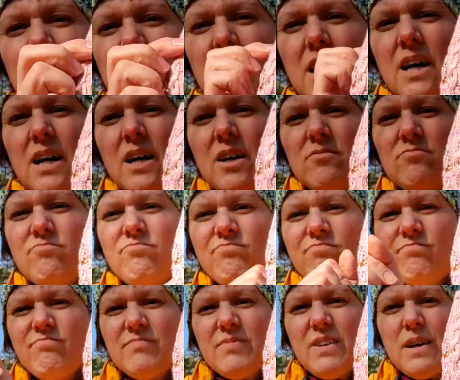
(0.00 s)
I'm
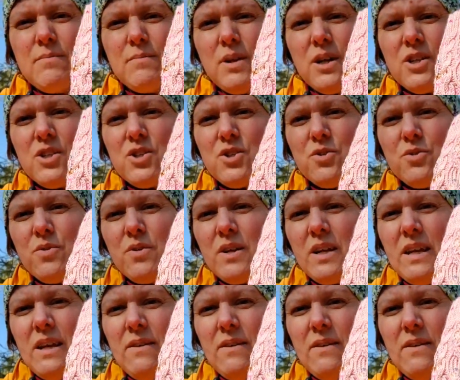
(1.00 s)
not sure